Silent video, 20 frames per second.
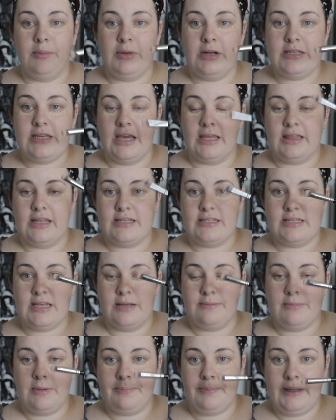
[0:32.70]
I'm going to take the
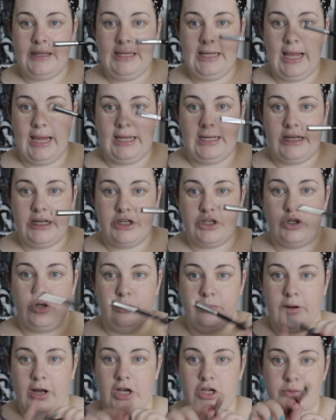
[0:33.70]
Sigma
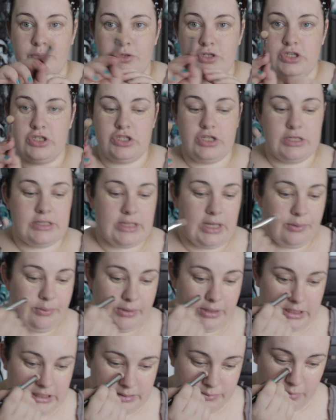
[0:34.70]
P82 brush, which is just a
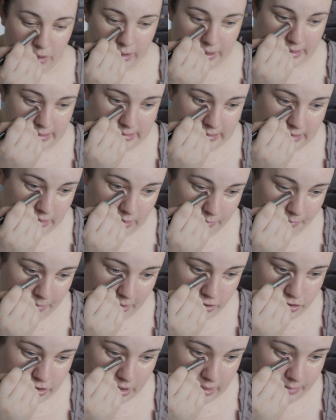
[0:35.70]
really small concealer
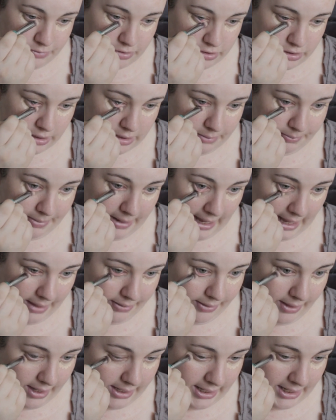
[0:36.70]
brush, and I'm just going to pat
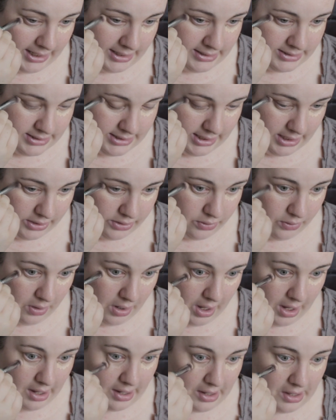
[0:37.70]
that into the under
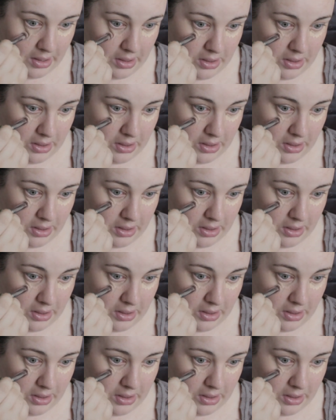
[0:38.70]
eye.